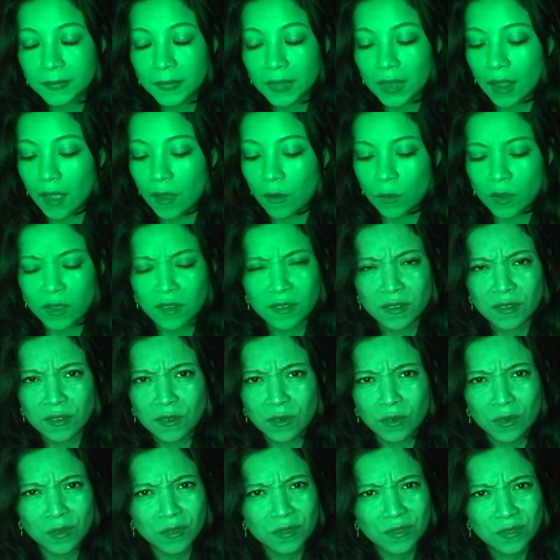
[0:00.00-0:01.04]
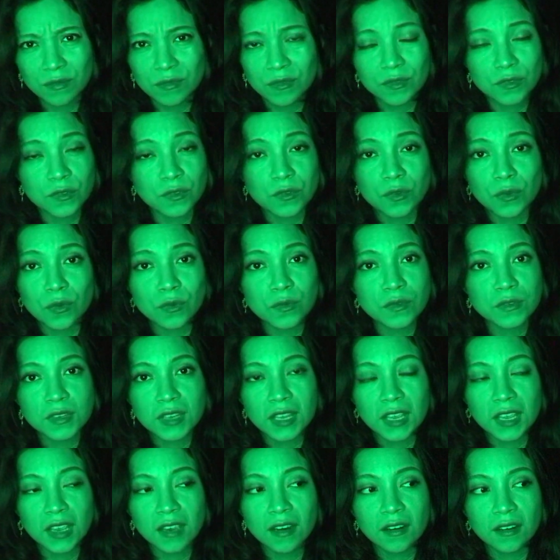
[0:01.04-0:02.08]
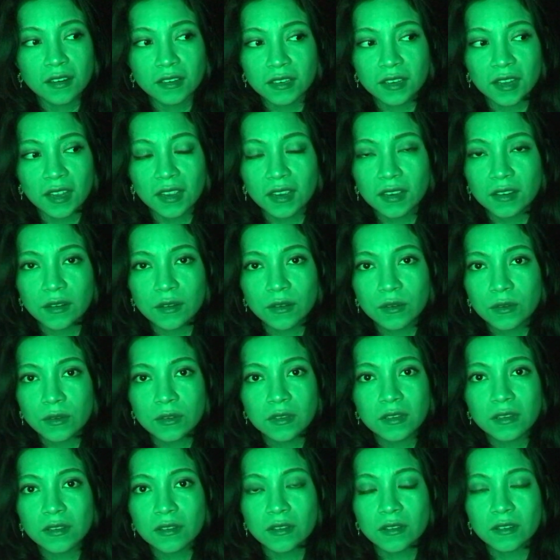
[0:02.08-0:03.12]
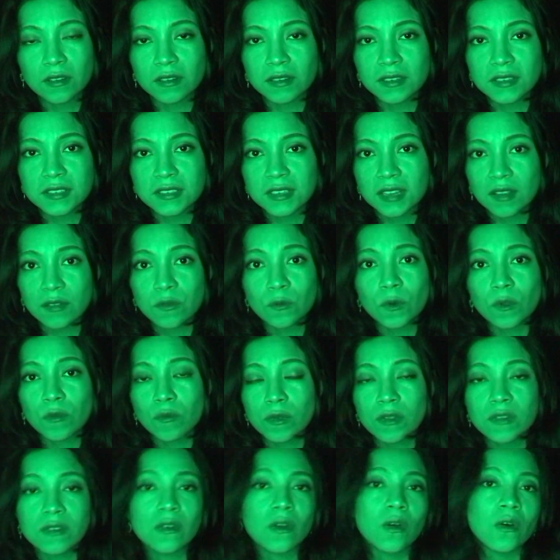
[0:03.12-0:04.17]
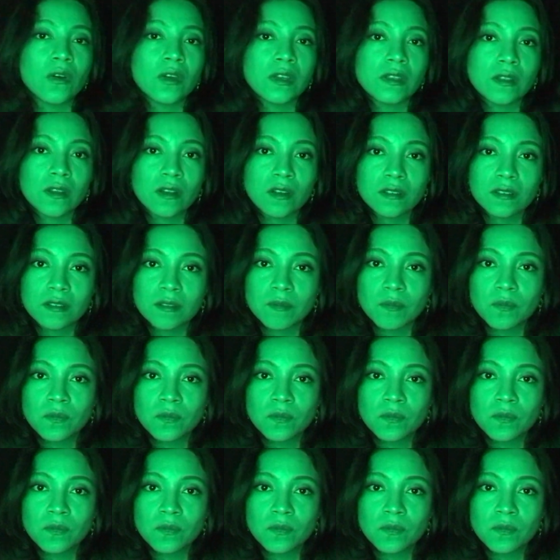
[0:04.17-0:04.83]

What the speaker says: I was so scared. I couldn't understand what was going on.